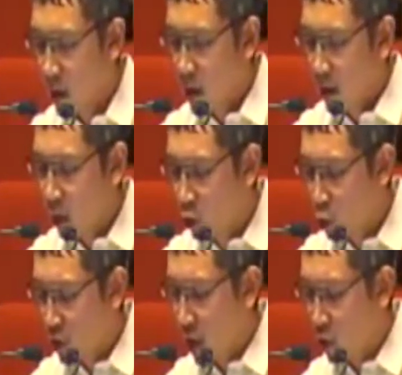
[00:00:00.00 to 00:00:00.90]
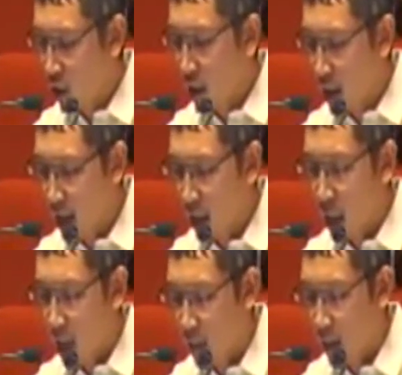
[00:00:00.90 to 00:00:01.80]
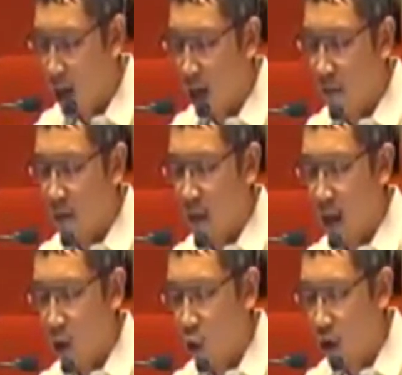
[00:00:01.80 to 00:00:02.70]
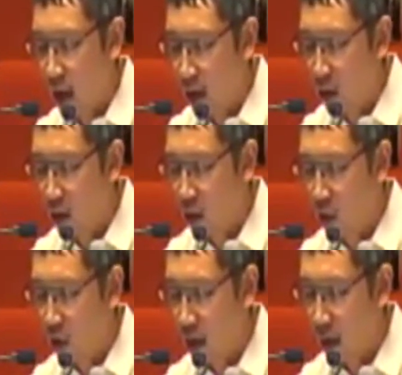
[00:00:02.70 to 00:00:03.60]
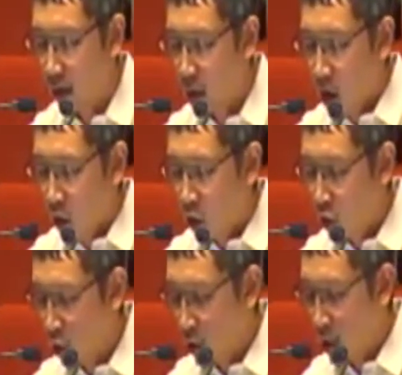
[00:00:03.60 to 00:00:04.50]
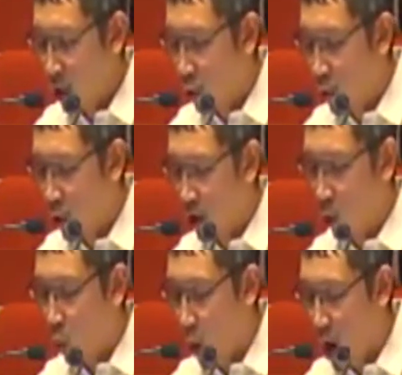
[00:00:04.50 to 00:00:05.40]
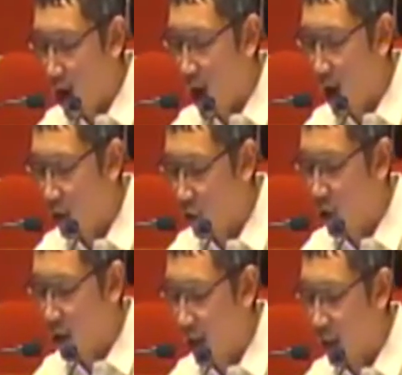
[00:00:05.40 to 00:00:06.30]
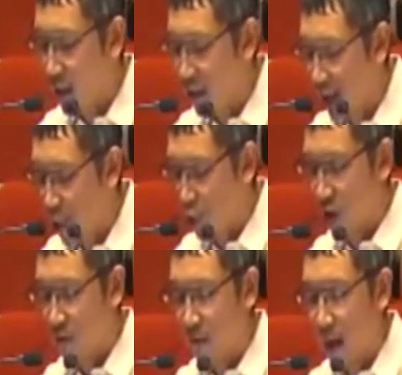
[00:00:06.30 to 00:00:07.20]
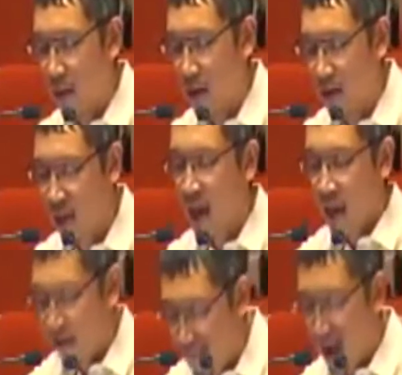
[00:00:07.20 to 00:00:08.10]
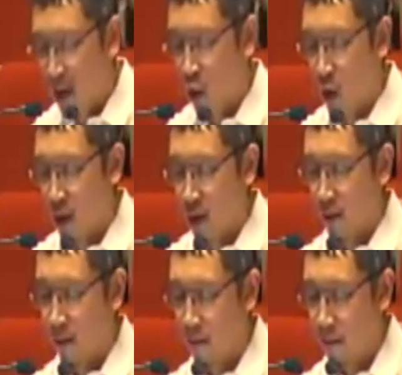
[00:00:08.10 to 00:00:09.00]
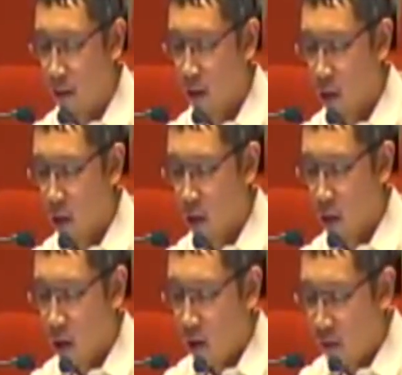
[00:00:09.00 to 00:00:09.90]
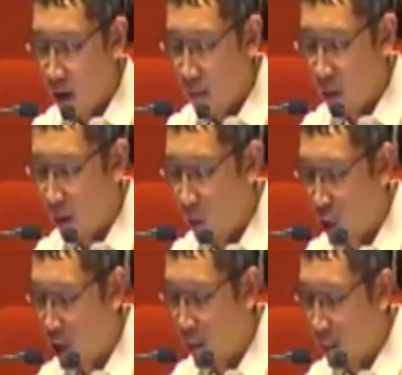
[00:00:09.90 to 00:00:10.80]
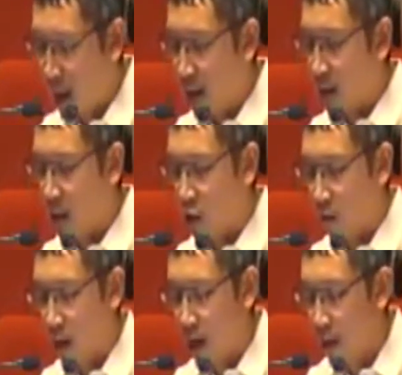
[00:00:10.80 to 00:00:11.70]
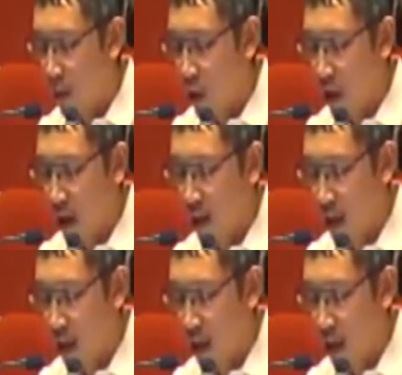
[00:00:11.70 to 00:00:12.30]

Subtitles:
The 2008 MILF attack on Lanao del Norte resulted to more than 110,000 families evacuated. From the municipalities of Linamon and